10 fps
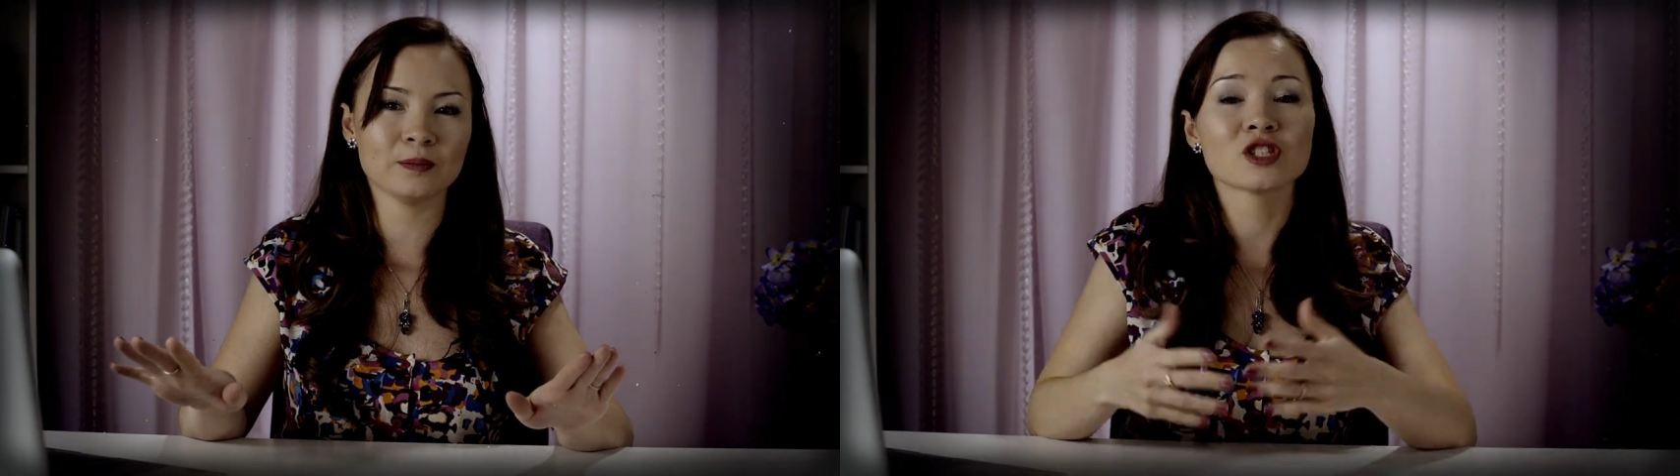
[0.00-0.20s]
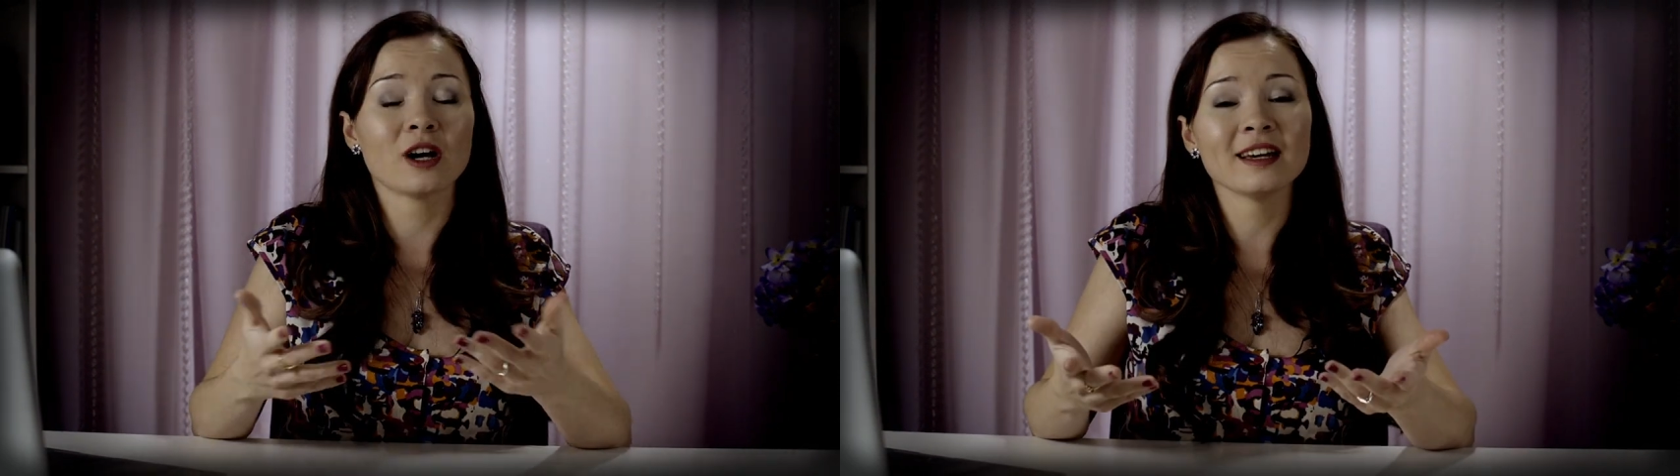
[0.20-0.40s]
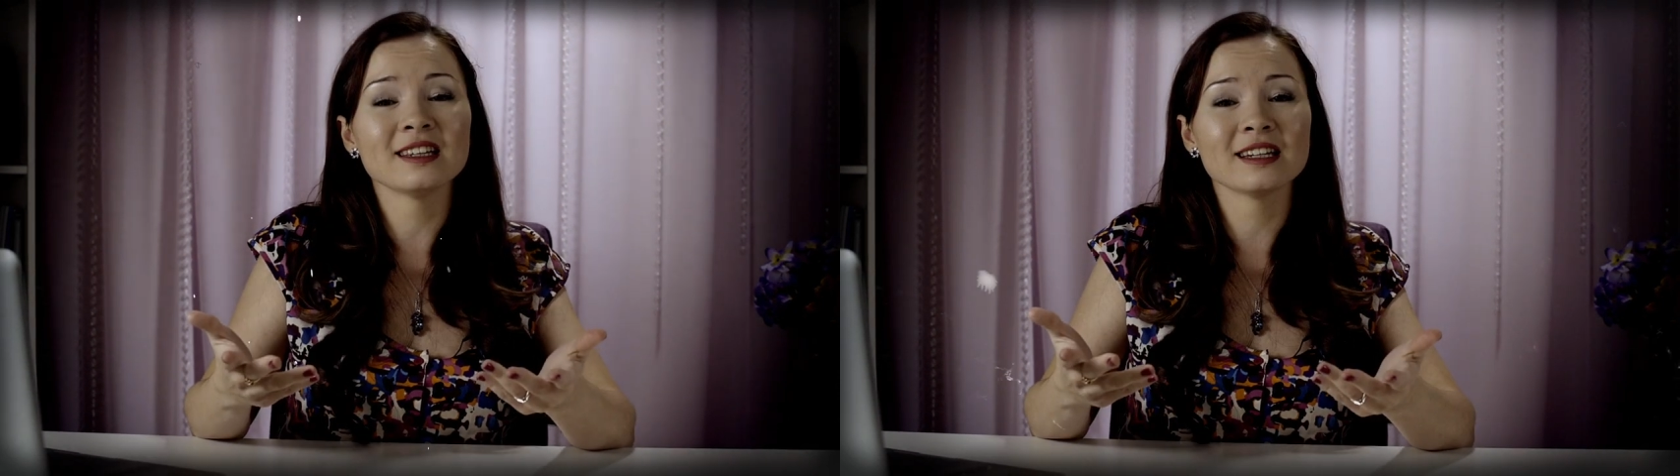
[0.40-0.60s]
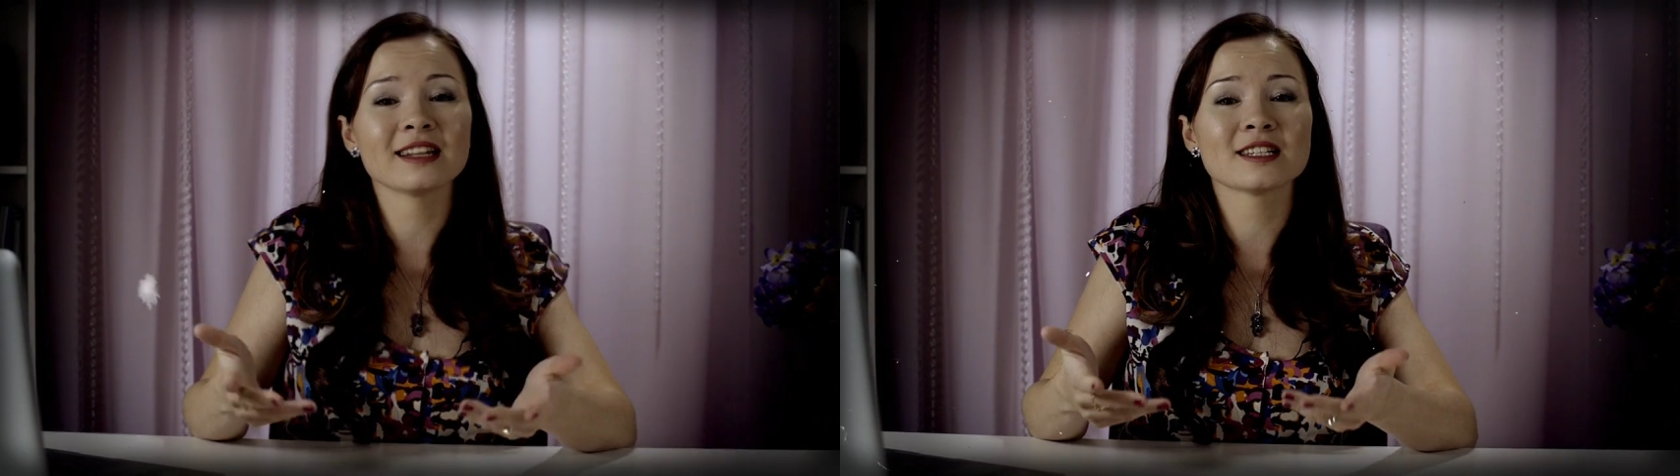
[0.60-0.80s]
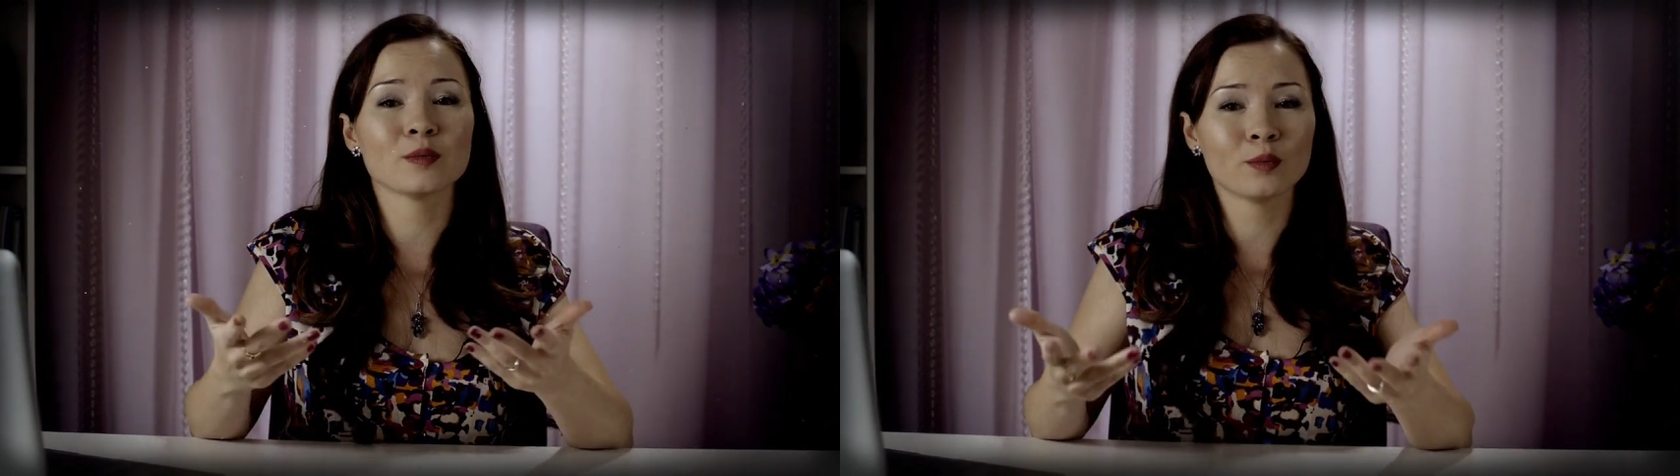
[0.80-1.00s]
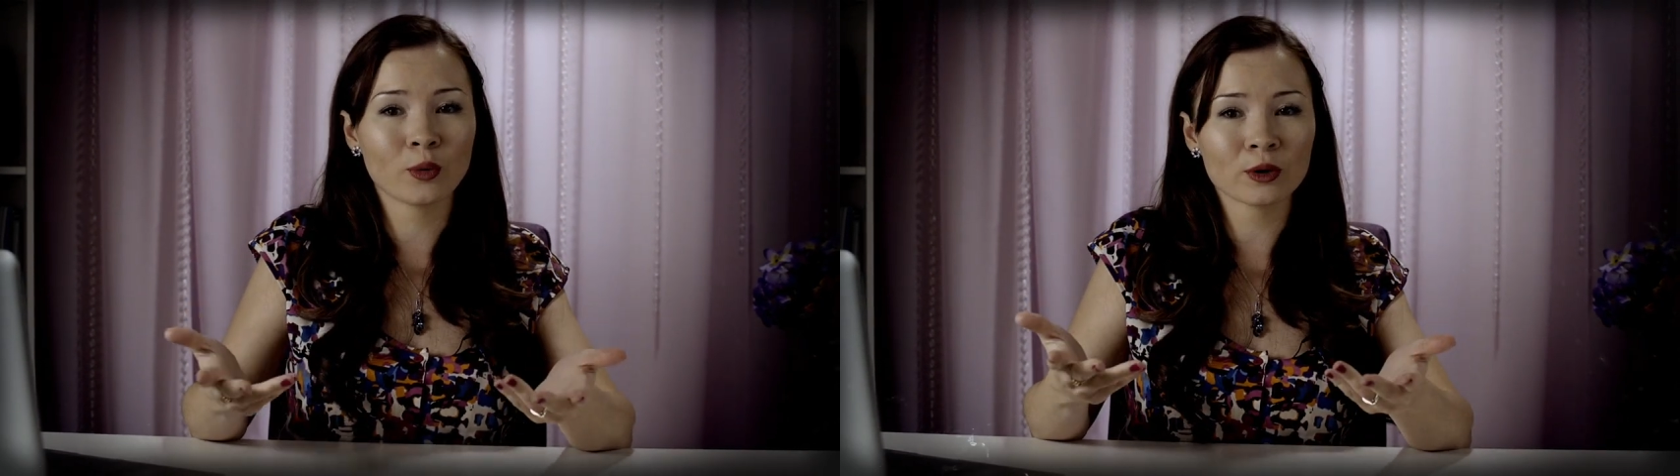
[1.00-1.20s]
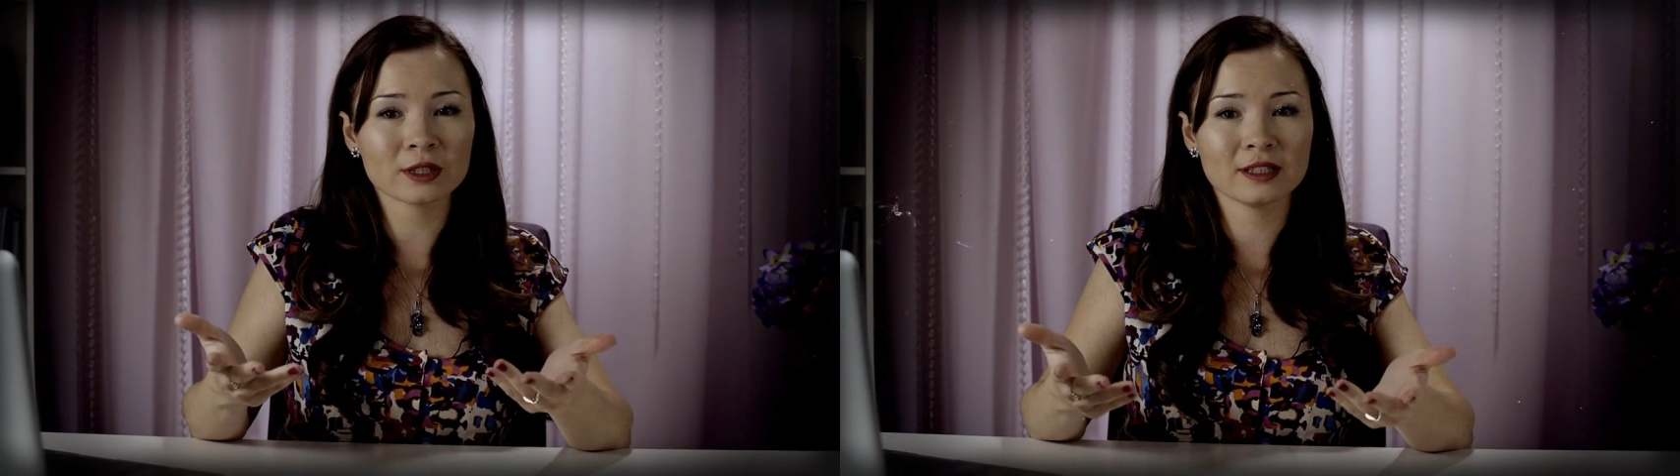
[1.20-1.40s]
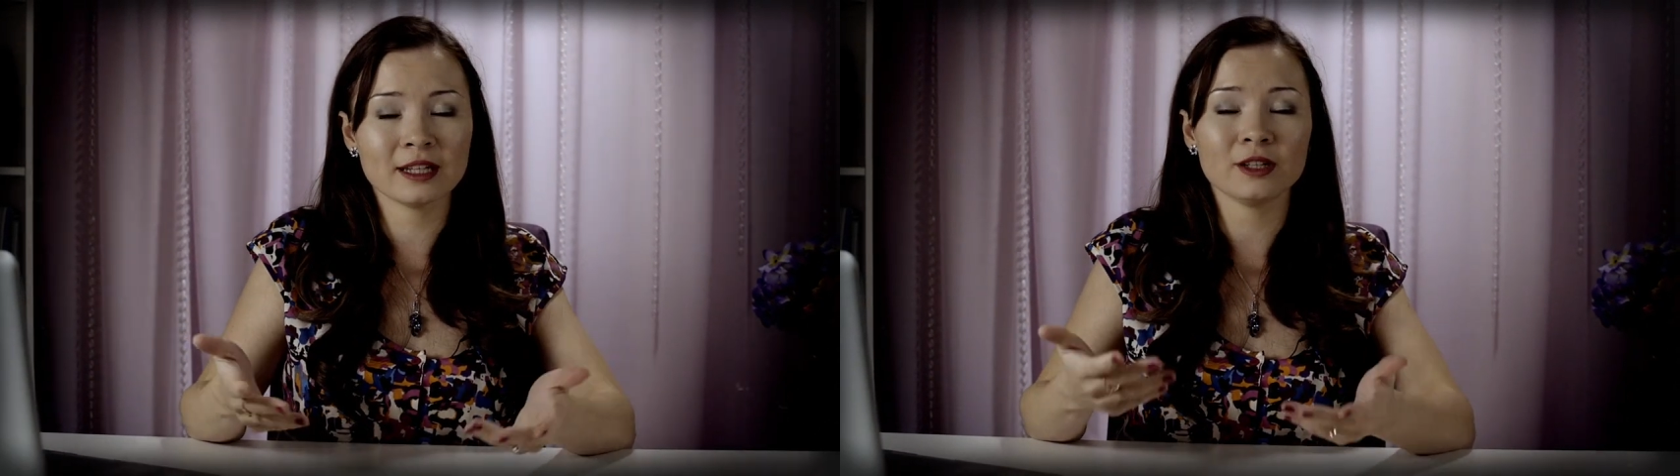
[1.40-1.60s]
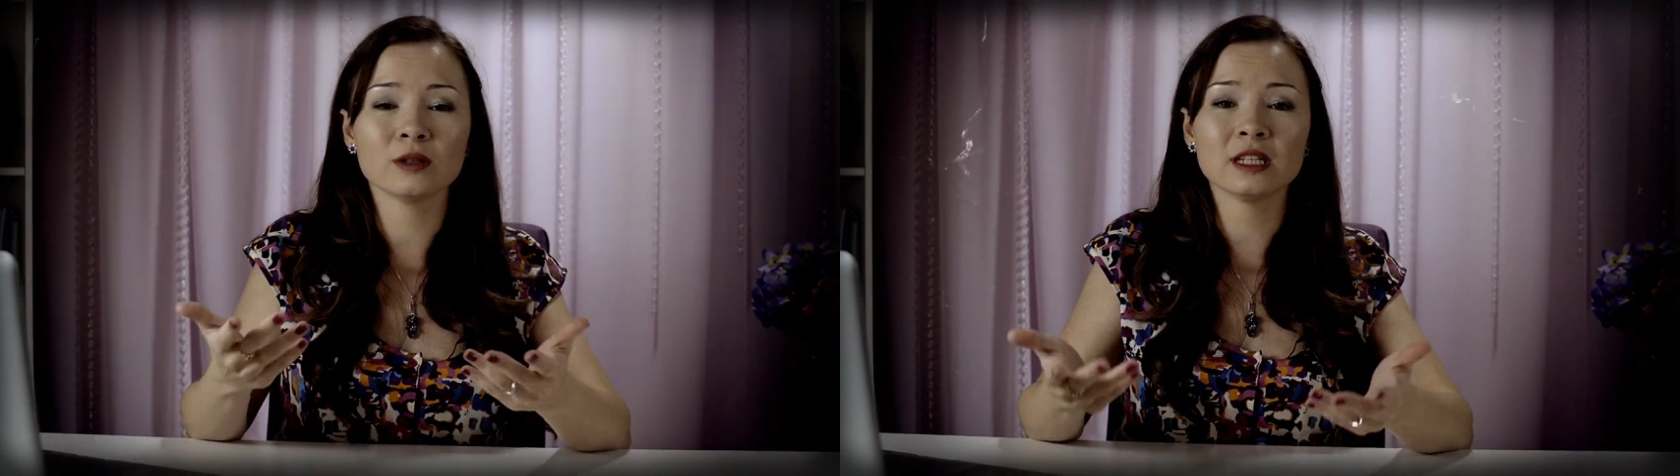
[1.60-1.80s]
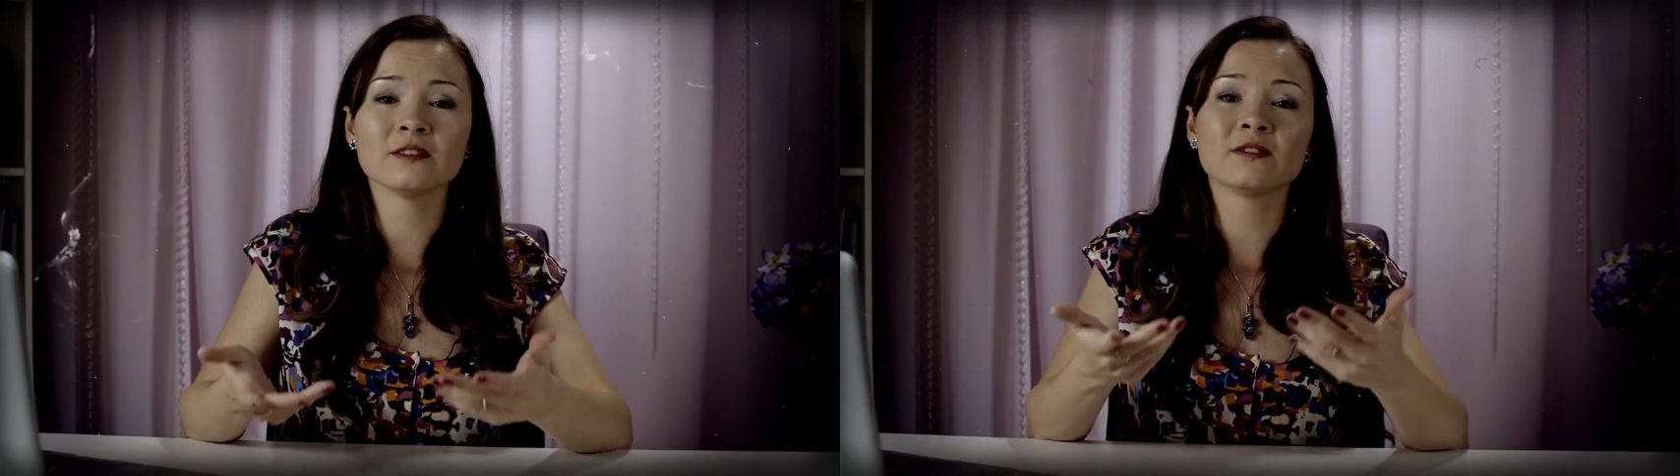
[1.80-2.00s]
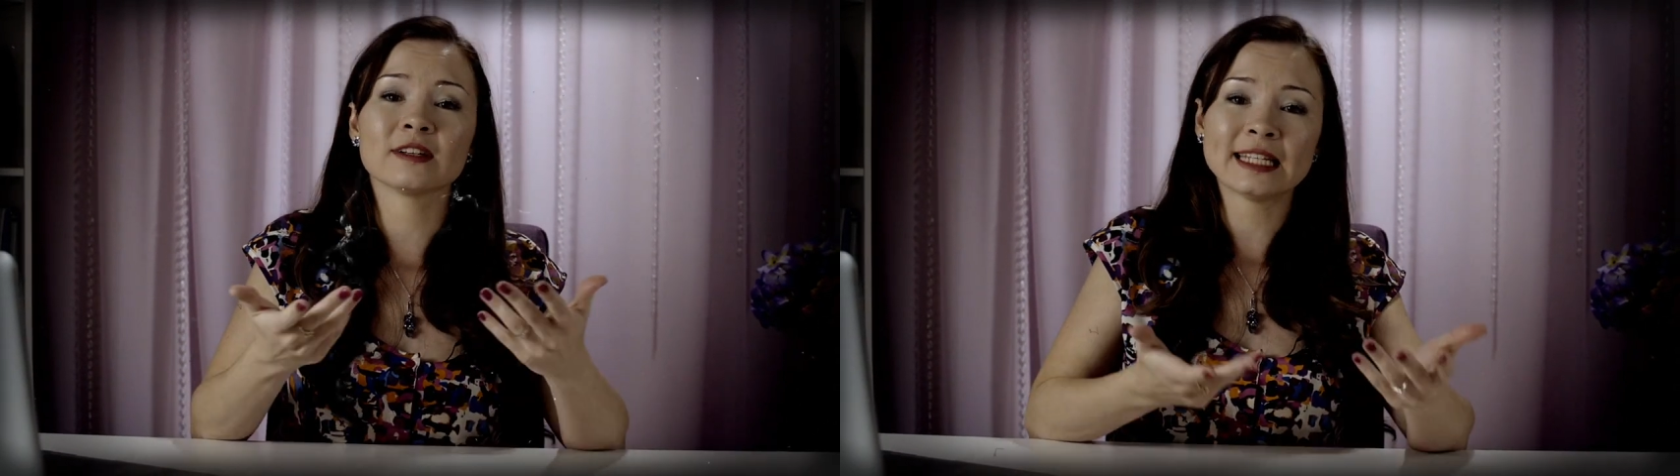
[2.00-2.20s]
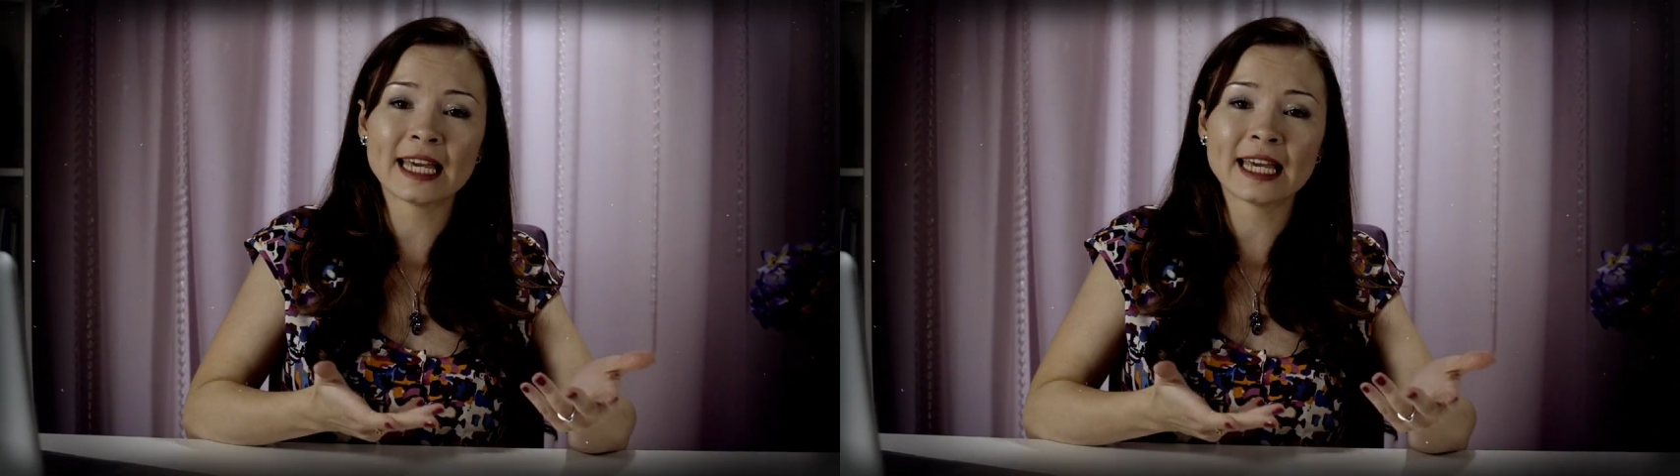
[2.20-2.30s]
So I think it is important that you leave